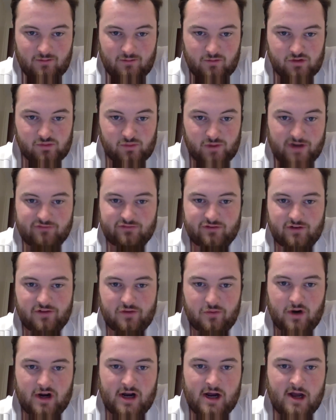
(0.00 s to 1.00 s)
went
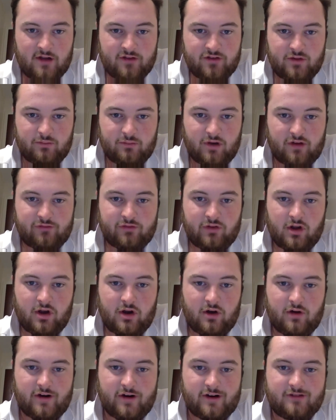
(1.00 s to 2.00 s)
from the Wild to
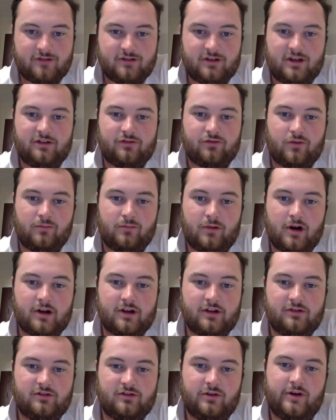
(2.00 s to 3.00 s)
Buffalo in exchange for
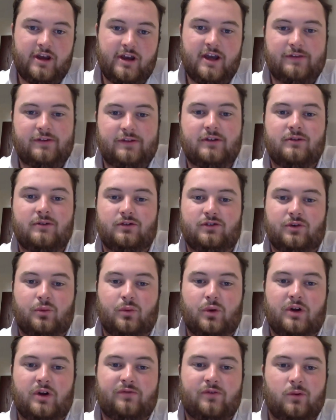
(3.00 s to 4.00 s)
Marcus Johansson. It was a
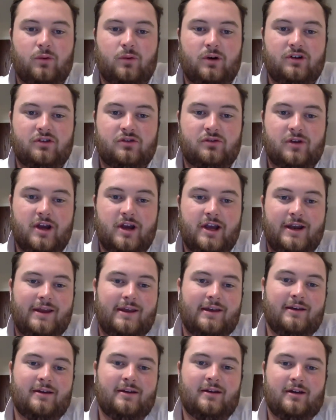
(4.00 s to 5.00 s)
one-for-one trade.